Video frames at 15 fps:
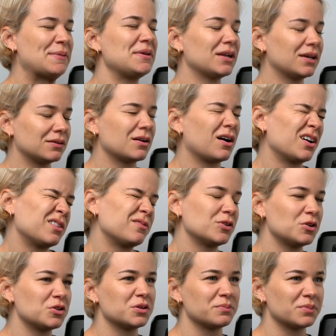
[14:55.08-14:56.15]
mean, I kind of know
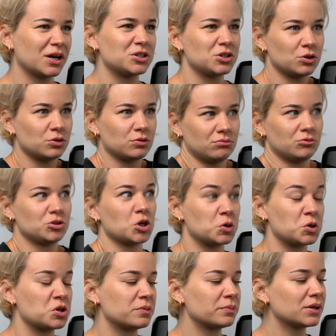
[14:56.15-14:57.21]
them, but I don't know
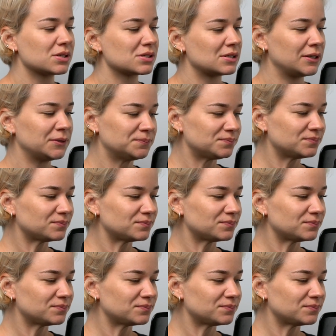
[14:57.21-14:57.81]
them personally.